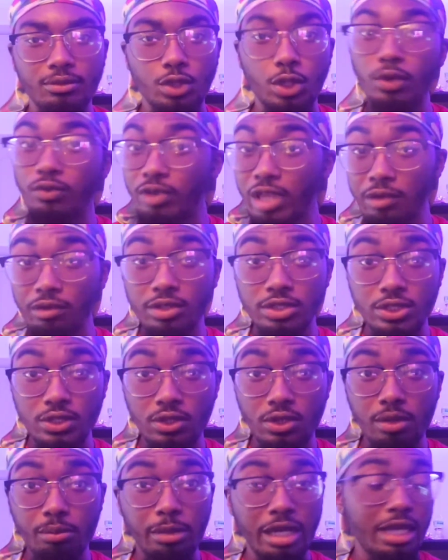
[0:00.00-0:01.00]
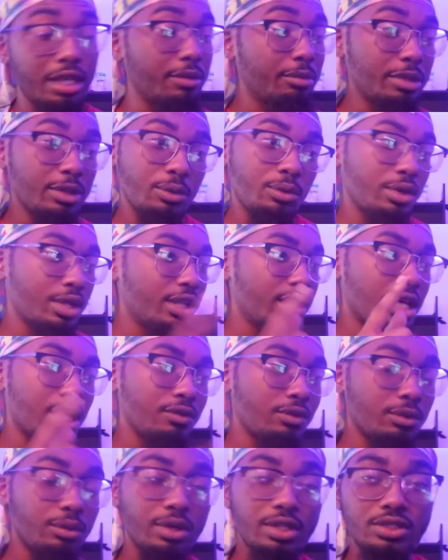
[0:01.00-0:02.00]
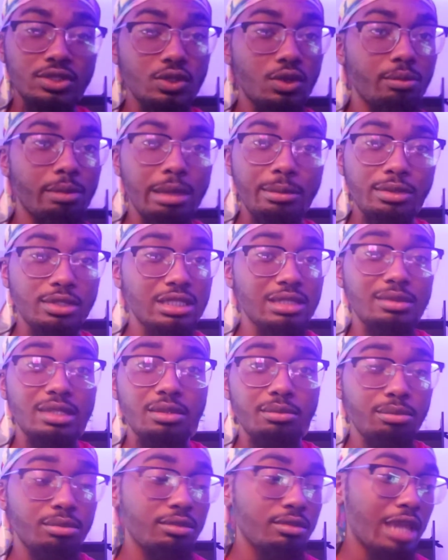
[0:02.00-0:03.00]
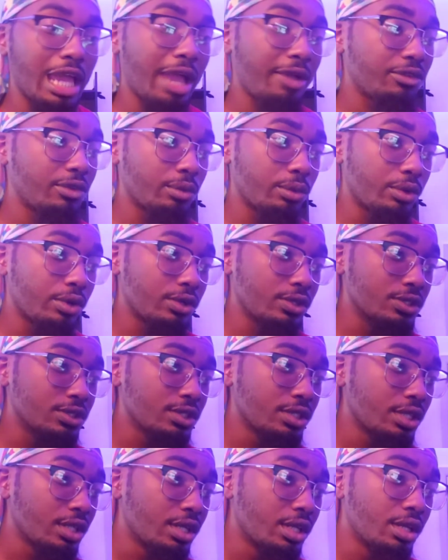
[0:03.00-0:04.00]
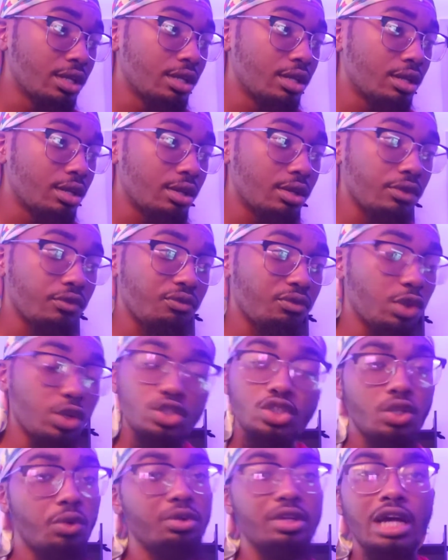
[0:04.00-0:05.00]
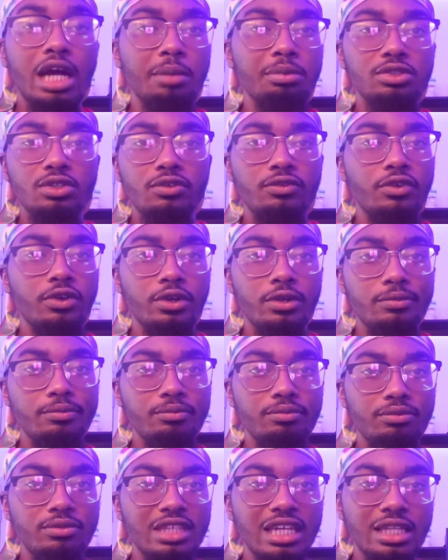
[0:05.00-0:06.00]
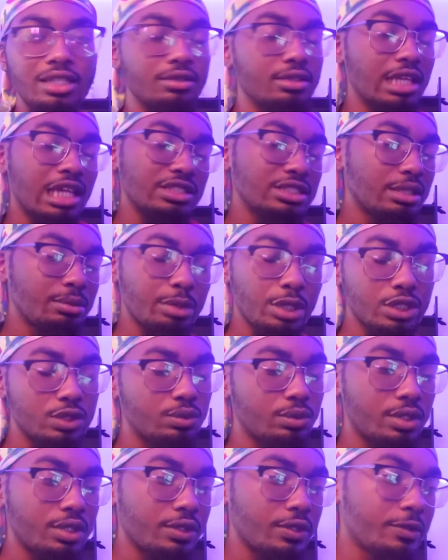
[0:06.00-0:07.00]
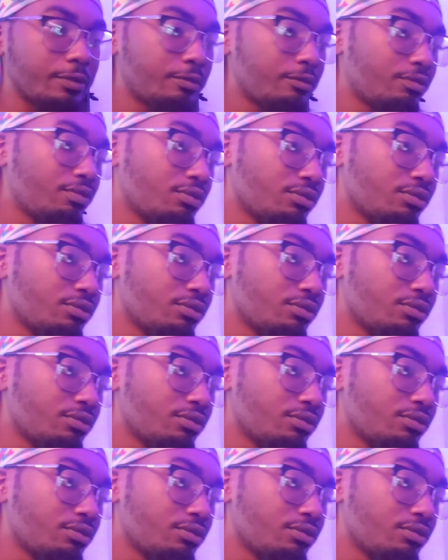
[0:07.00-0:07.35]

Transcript: Your favorite song might have been one of the other ones, or maybe something afterwards. There's no comp so far. That's the best one here.